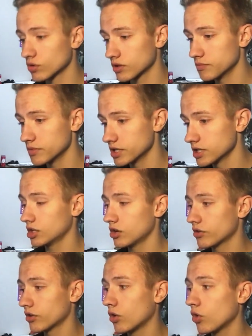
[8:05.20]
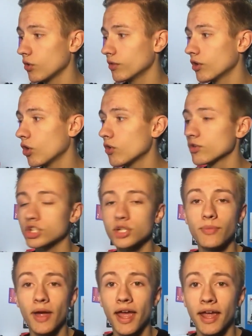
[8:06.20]
With Me. The whole
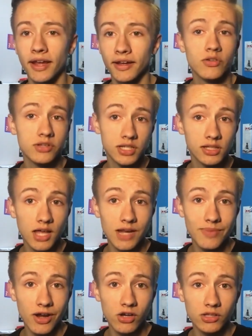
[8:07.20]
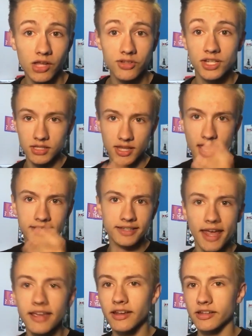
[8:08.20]
shebang. Noticing a lot of parallels. This
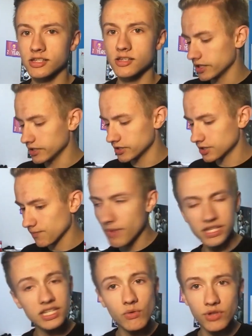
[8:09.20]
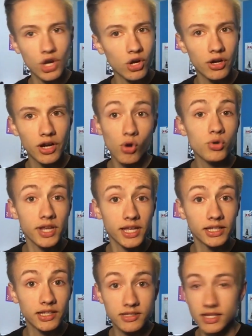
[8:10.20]
antagonist is messing with our
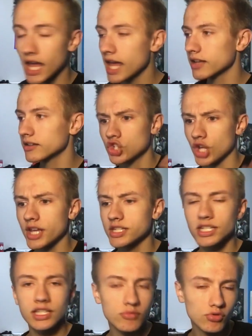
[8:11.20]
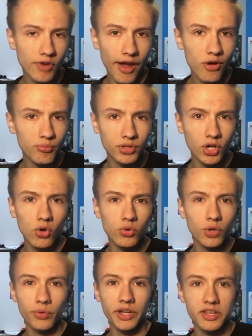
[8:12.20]
protagonist's head, chasing them around, but oh,
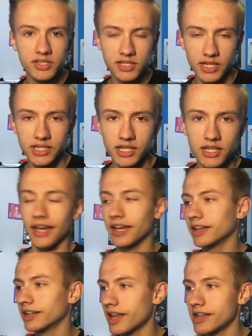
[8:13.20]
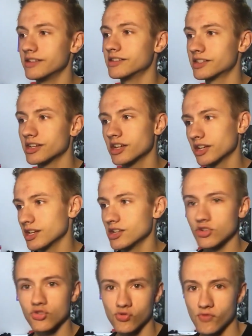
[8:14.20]
no one else sees it, and it ends
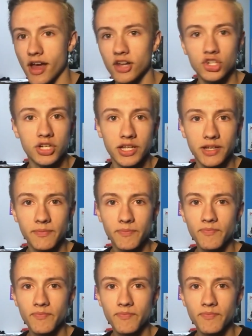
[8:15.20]
in tragedy.